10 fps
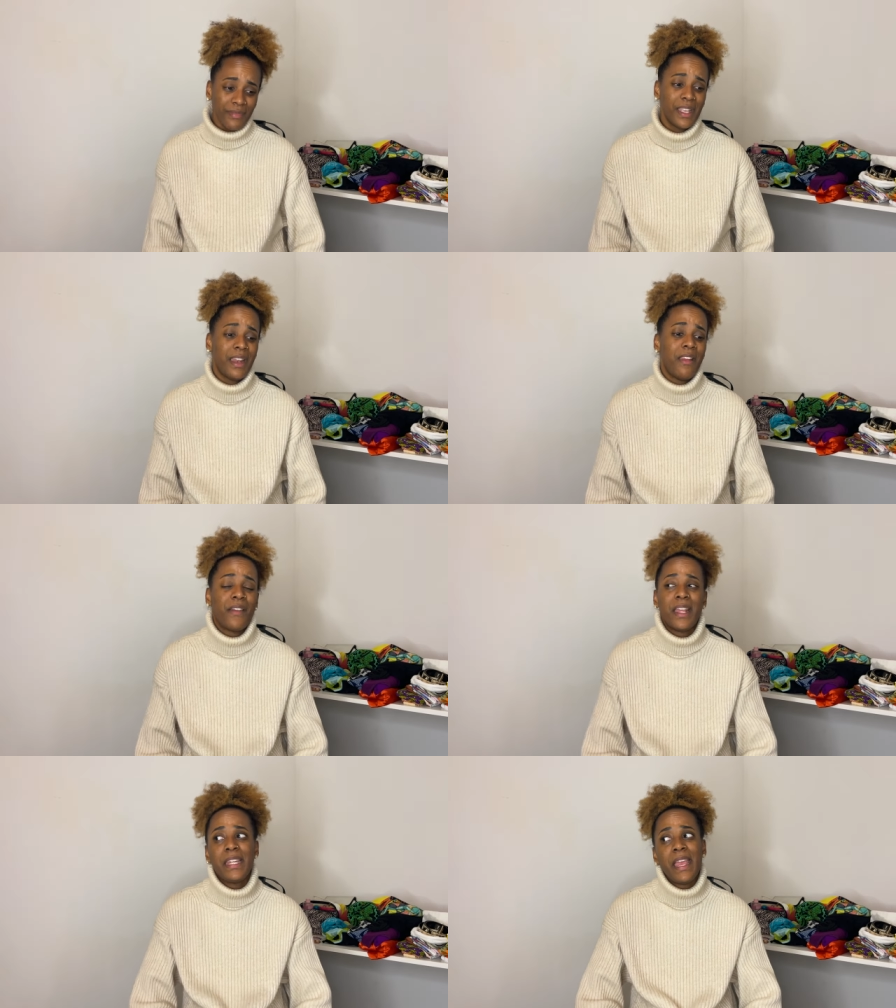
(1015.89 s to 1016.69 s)
and I
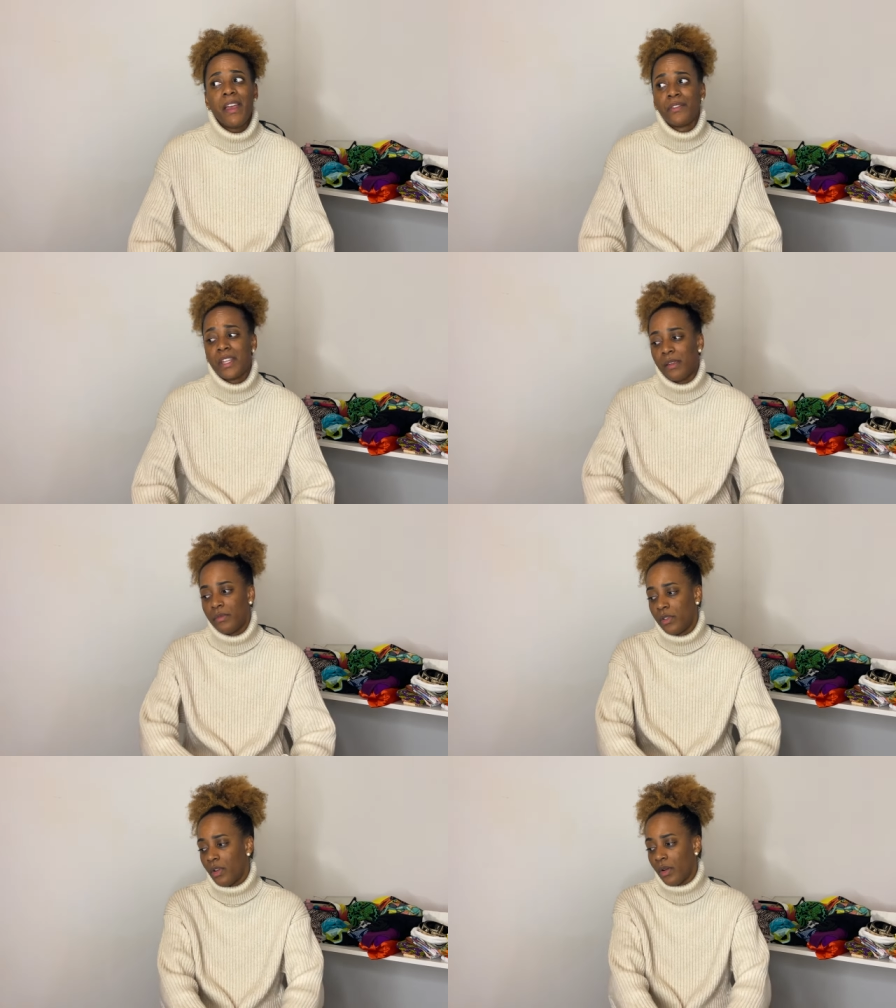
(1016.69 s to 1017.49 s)
finally have time
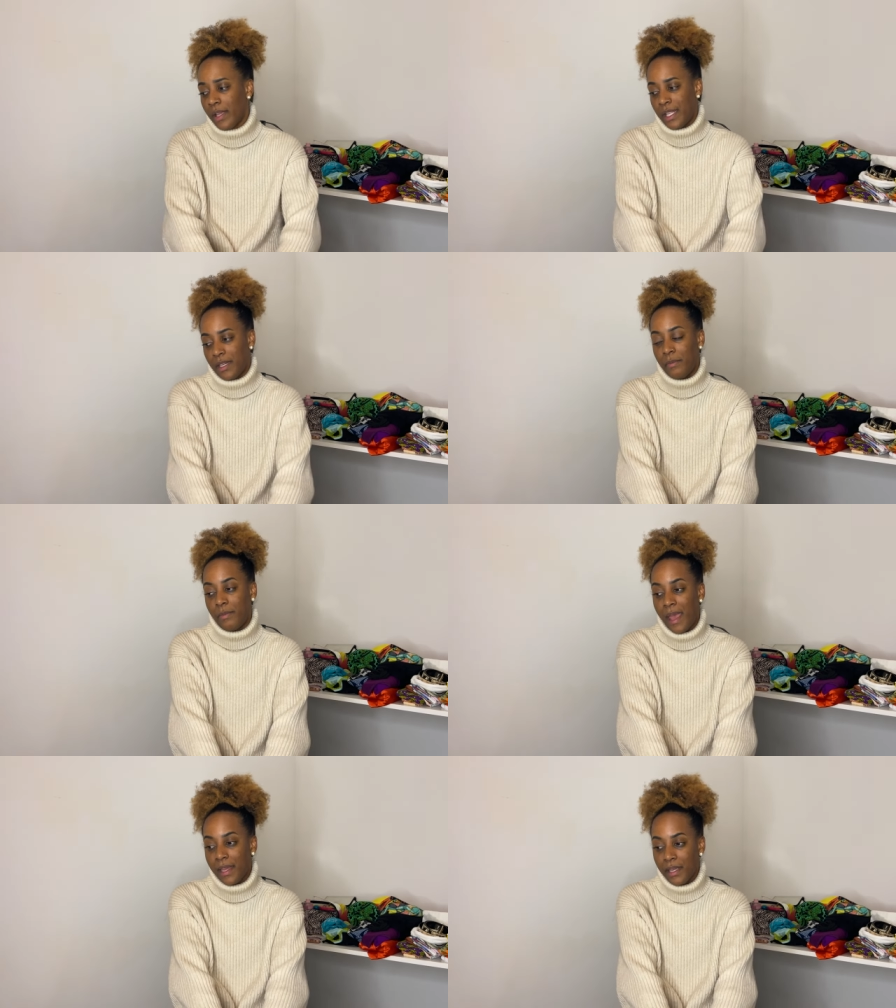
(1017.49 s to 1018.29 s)
to go ahead and
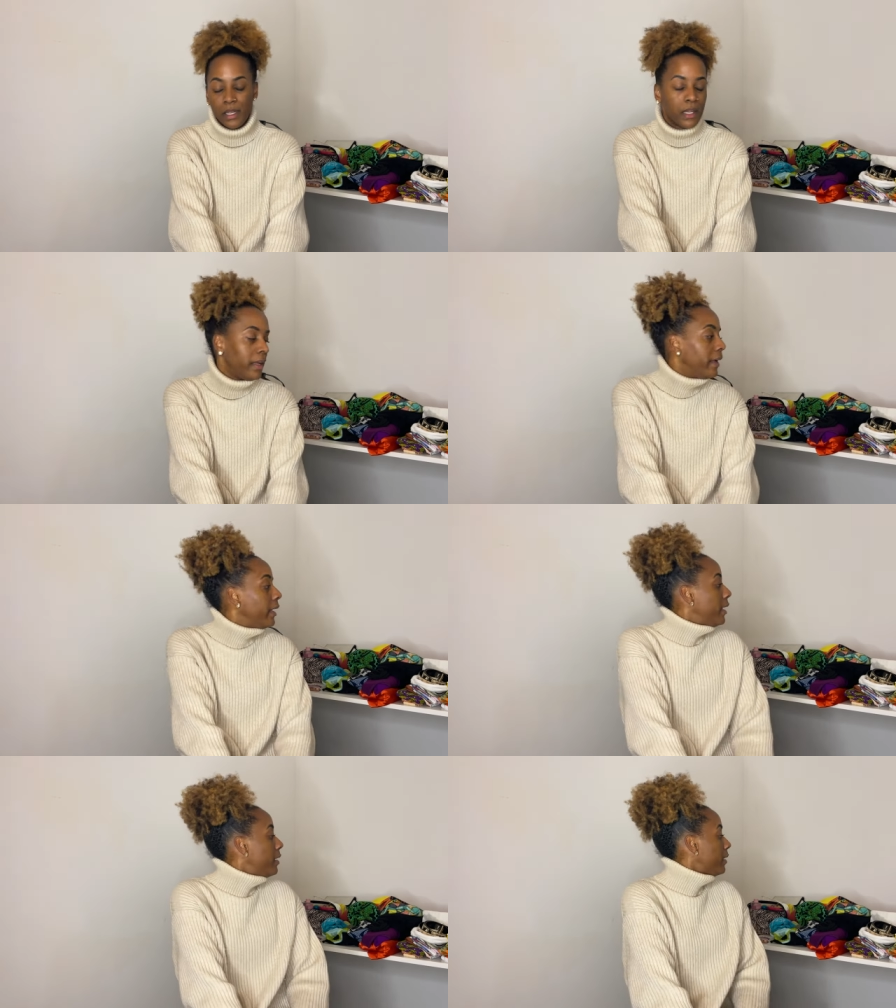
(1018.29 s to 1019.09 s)
pack.
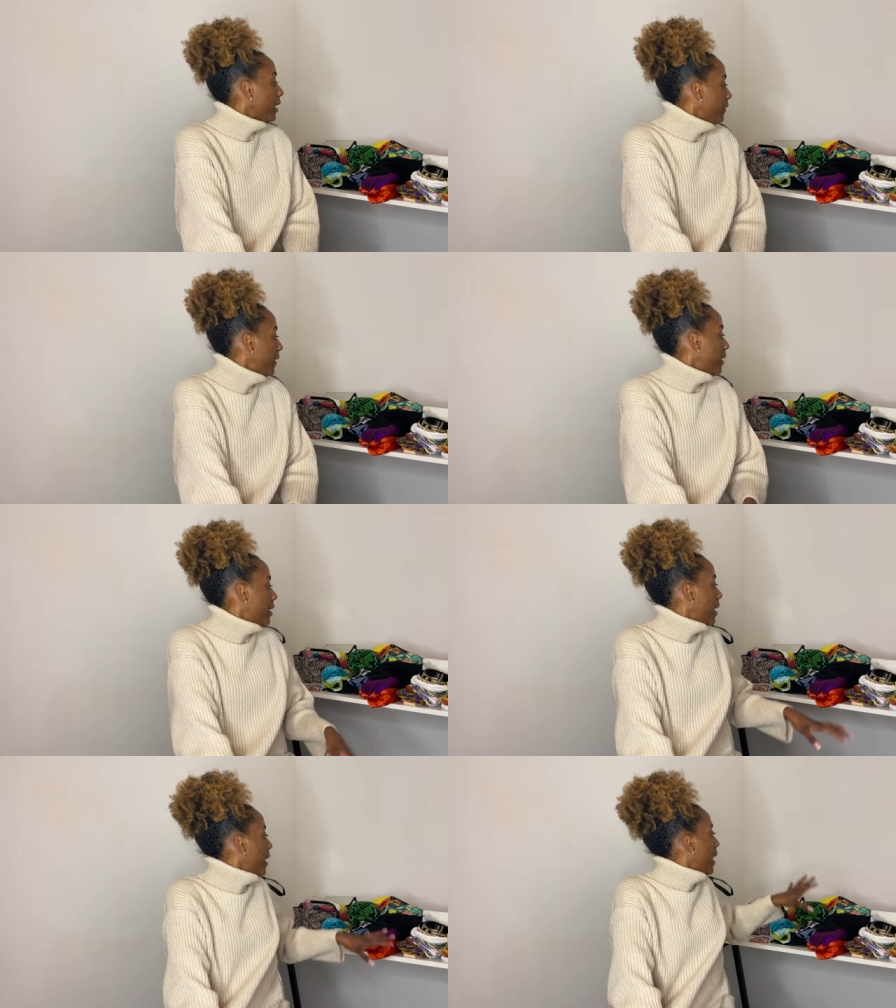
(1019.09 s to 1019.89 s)
Thankfully, I already
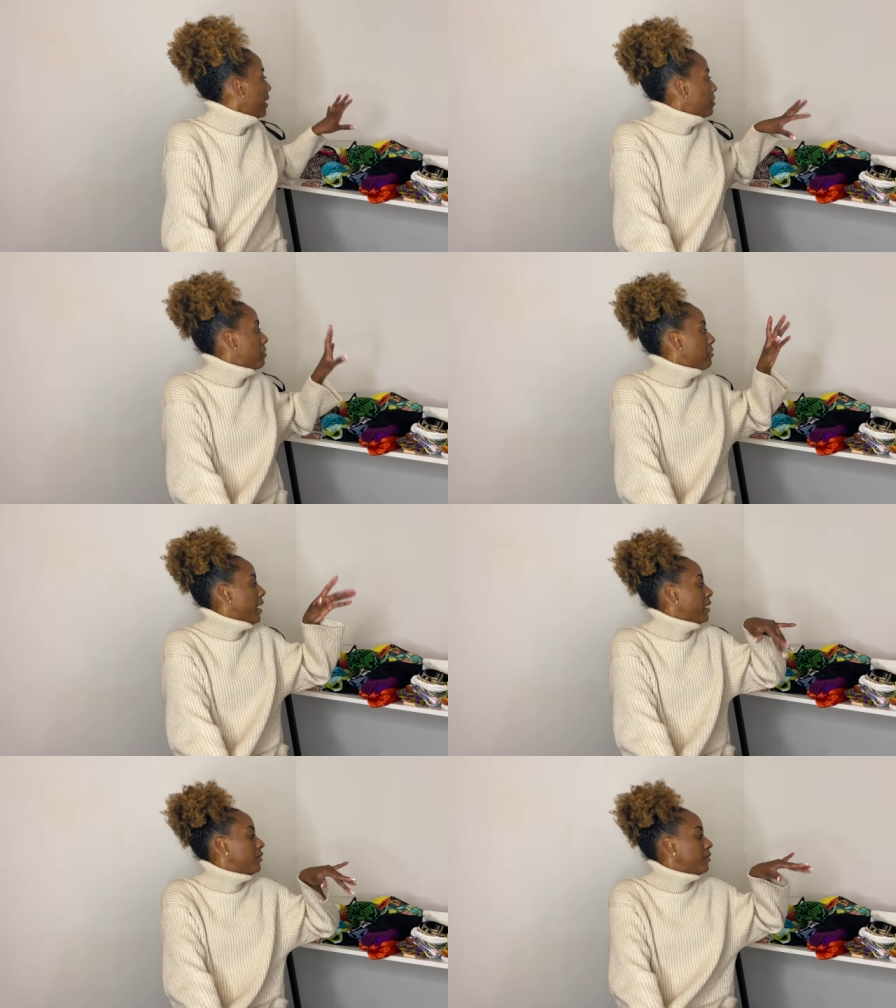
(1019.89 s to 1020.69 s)
like
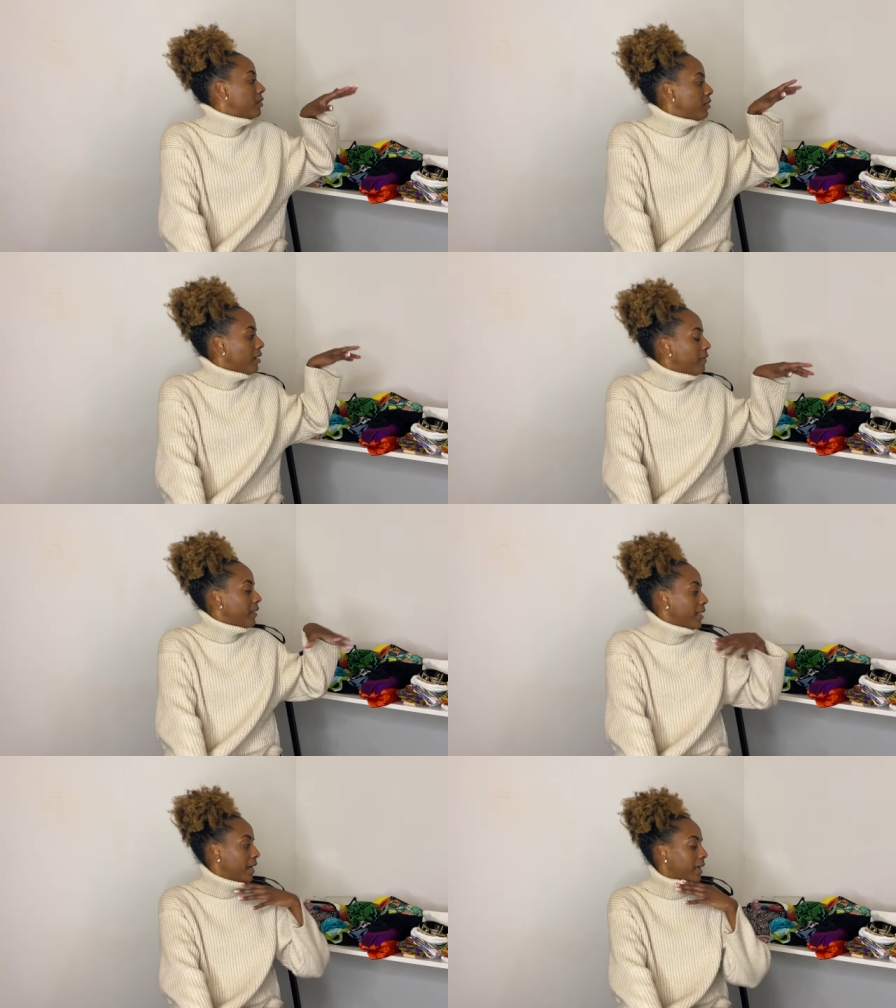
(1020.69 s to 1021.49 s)
categorized stuff in
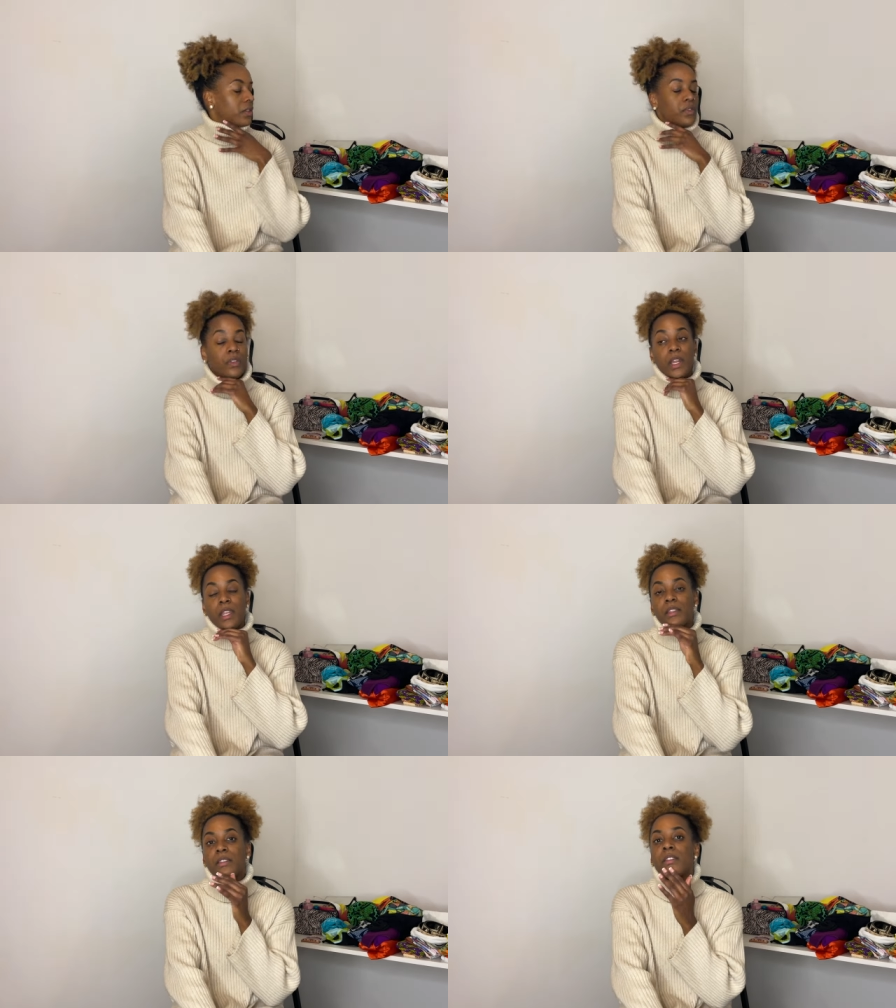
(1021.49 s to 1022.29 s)
the last few
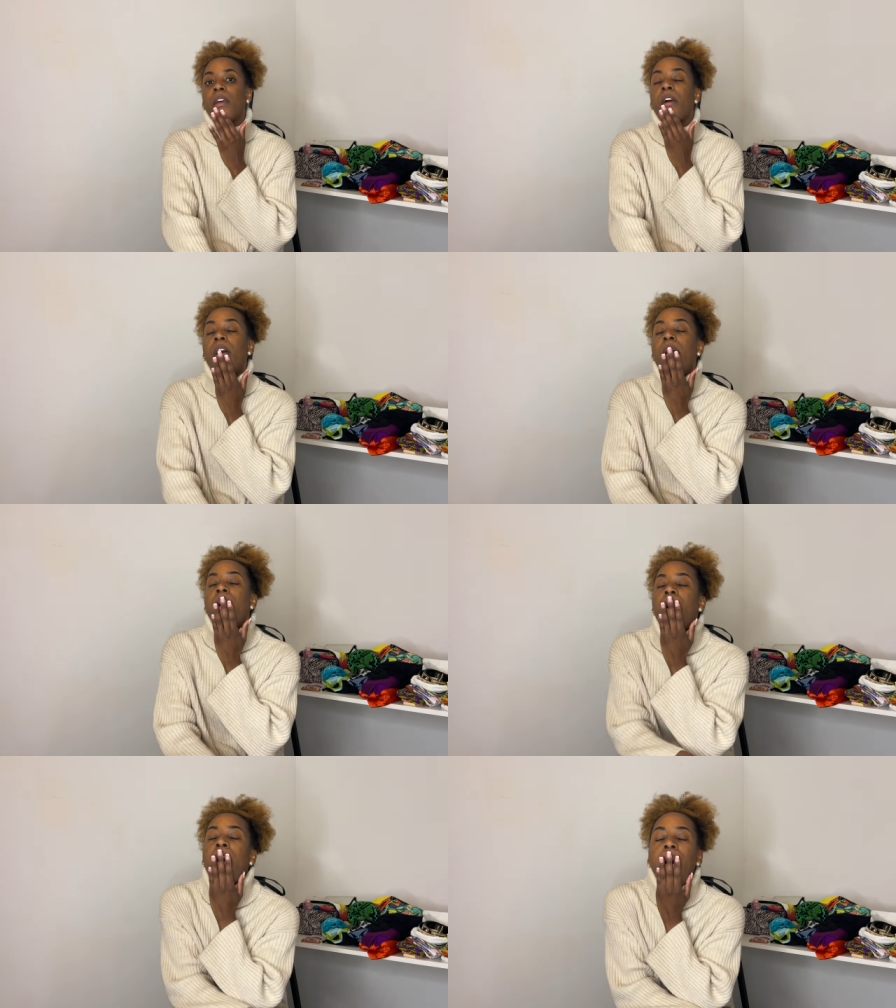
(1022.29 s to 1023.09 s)
days,
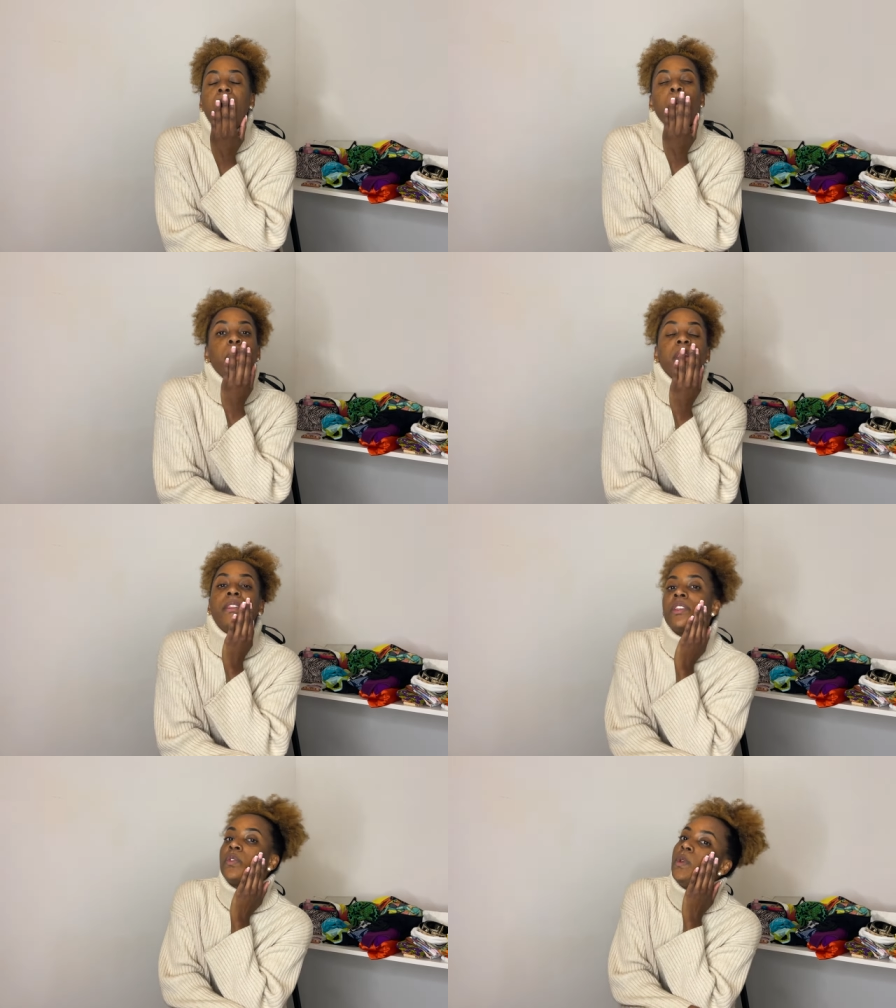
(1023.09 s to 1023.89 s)
but
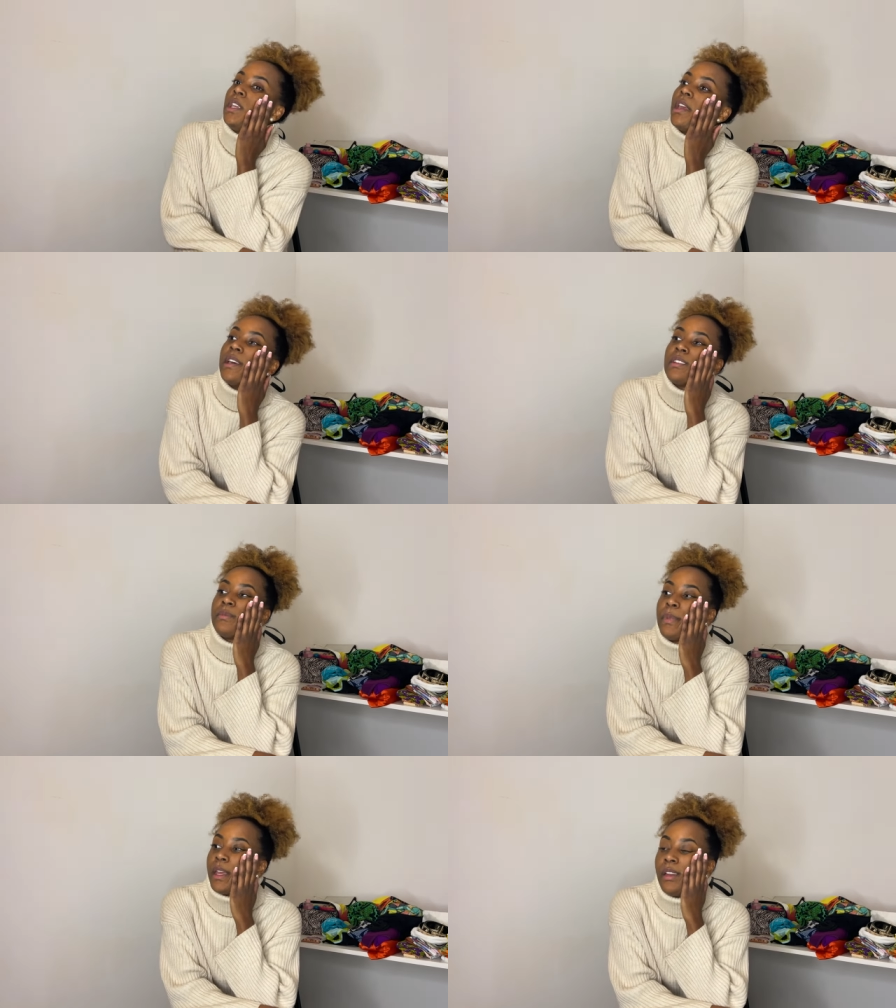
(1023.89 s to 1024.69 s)
this week has
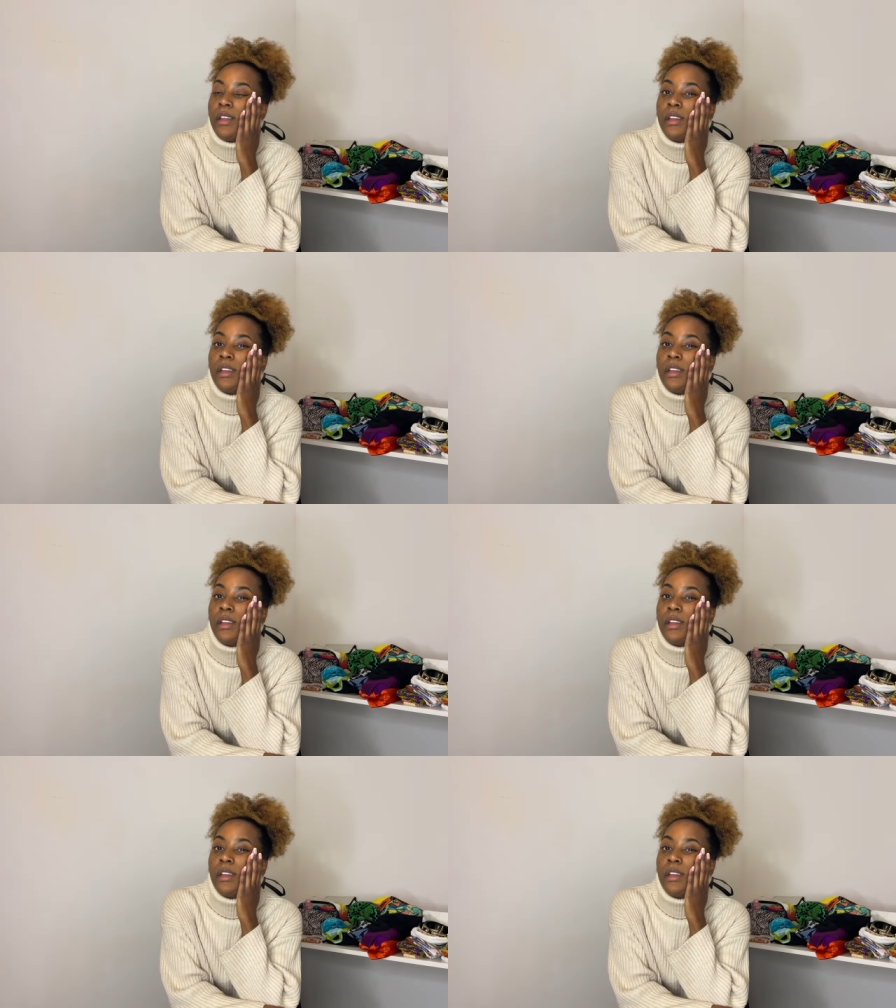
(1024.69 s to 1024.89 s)
been